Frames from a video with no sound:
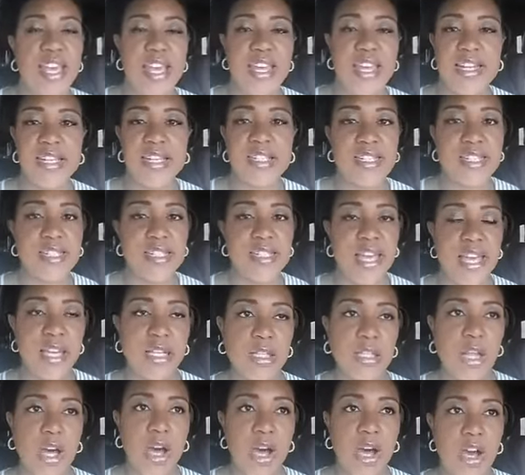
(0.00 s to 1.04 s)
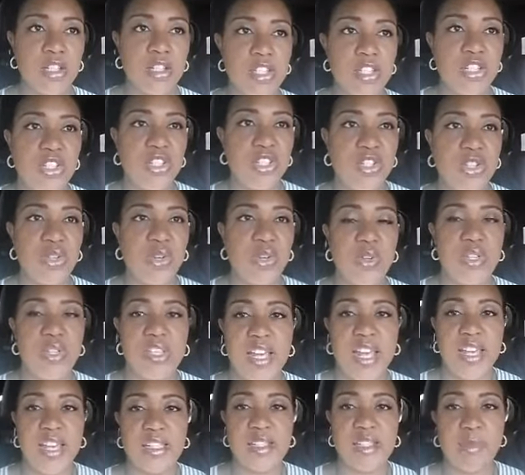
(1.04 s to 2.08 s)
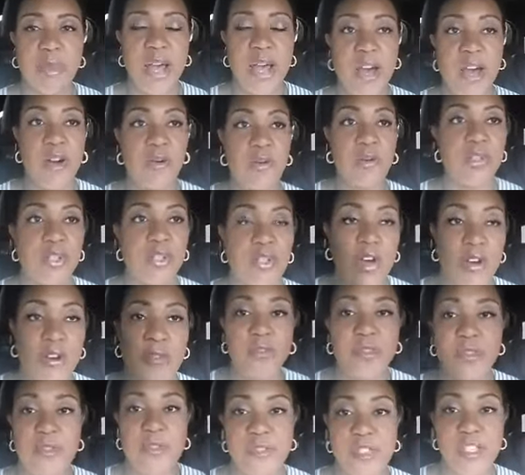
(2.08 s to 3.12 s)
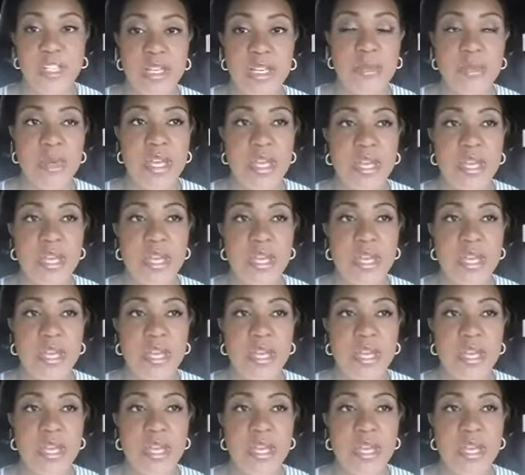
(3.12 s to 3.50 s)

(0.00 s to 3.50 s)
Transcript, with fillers: it doesn't take long to do. It takes about 15